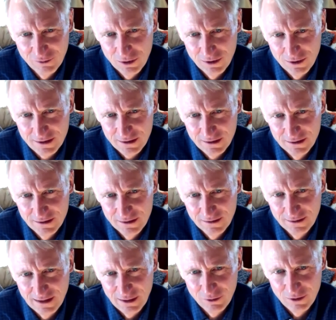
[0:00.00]
work, and
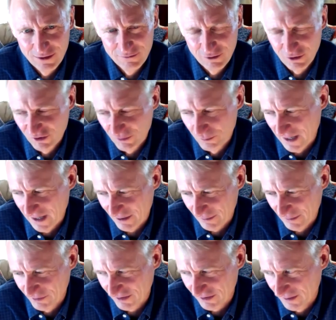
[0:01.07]
they were on the verge of
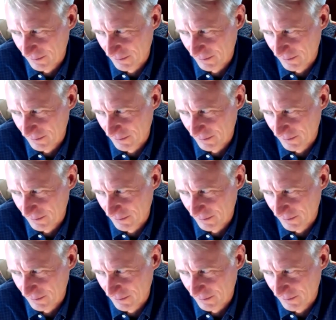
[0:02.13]
bankruptcy,